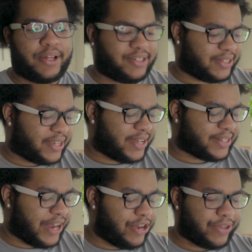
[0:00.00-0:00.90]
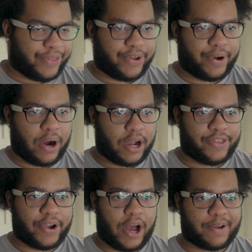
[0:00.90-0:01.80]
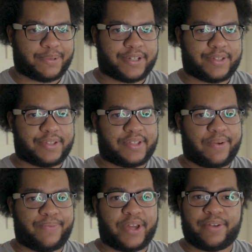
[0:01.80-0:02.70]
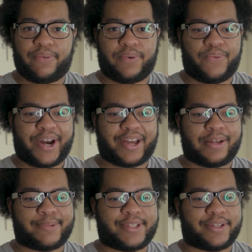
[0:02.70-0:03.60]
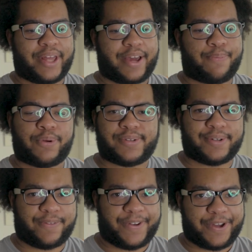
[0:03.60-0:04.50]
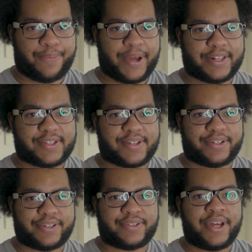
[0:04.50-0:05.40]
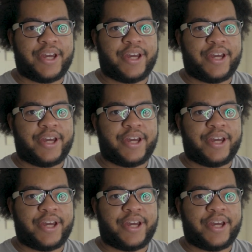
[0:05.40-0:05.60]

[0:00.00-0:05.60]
just because I know that there are other options when it comes to like preserving your paints, such as